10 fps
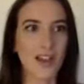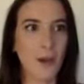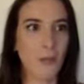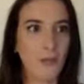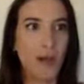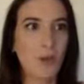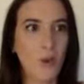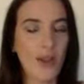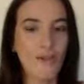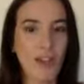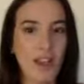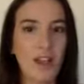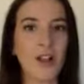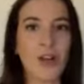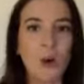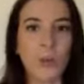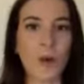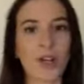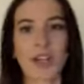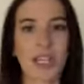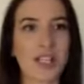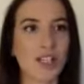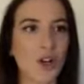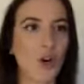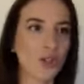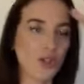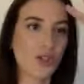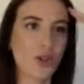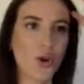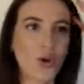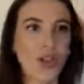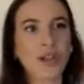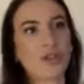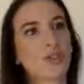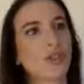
microwaving or putting things on a stove, in the